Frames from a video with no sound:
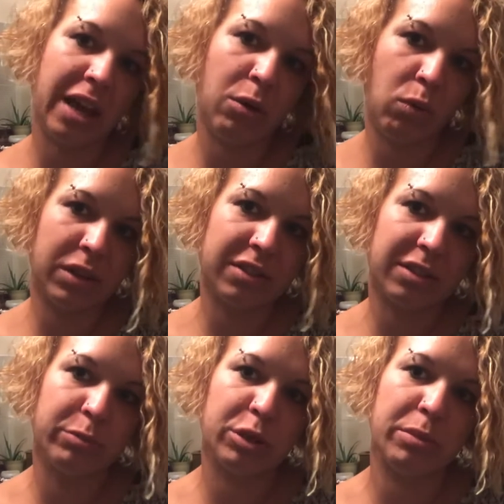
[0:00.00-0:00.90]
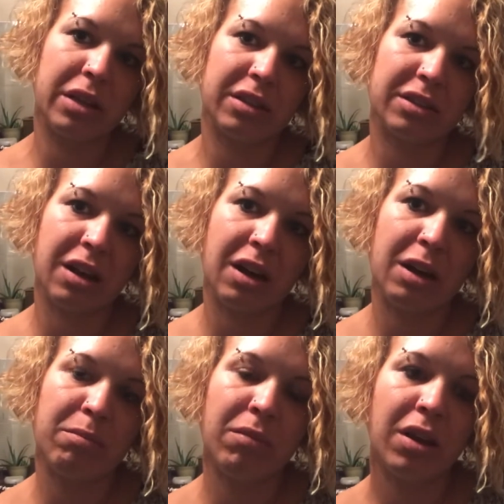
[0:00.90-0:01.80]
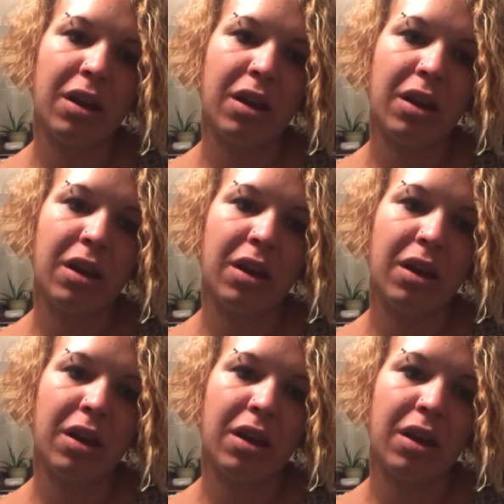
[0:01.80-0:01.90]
had one symptom at the time